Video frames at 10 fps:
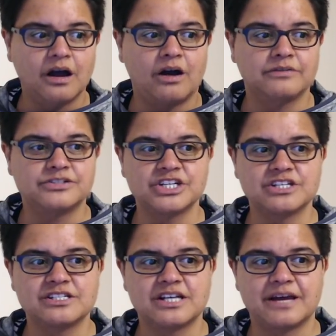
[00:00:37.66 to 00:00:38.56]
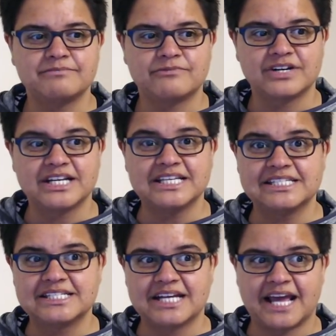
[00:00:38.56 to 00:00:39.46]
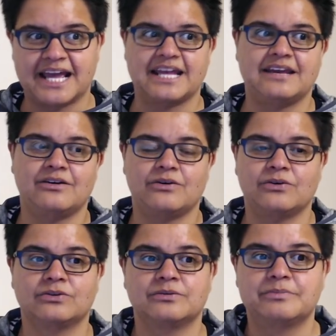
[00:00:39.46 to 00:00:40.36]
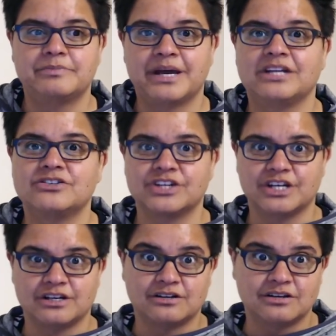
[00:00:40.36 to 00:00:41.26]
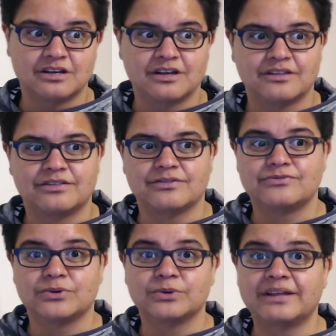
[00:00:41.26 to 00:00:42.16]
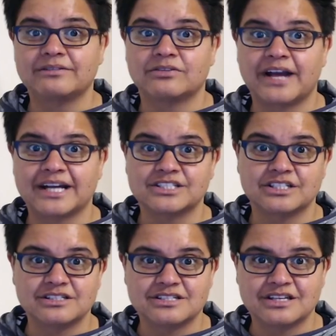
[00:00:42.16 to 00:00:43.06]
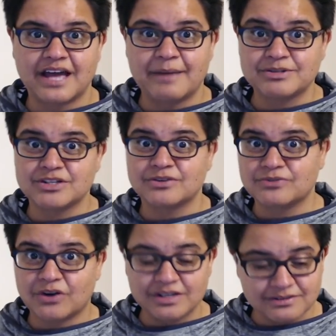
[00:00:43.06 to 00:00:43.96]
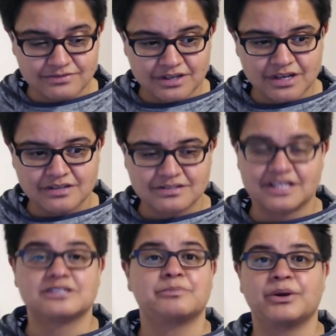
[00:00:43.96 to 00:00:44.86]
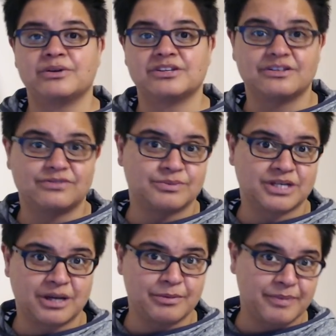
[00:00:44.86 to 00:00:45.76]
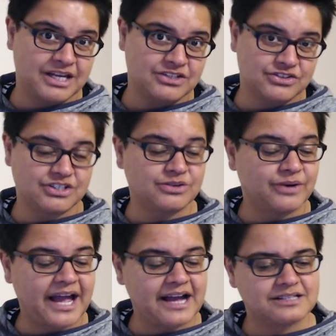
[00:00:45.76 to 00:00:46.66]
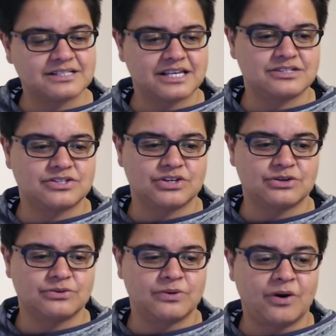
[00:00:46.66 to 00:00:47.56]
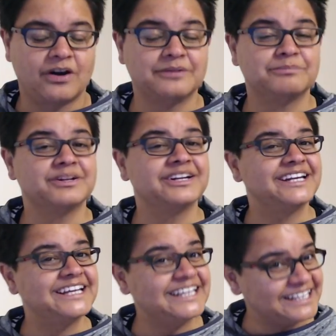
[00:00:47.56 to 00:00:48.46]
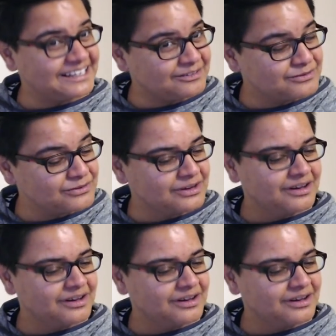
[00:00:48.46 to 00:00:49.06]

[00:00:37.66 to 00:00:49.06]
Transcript: I've just released today on Patreon the full-length reaction to episode 5, so that's a bonus. If you become a patron, you'll get access to, I believe,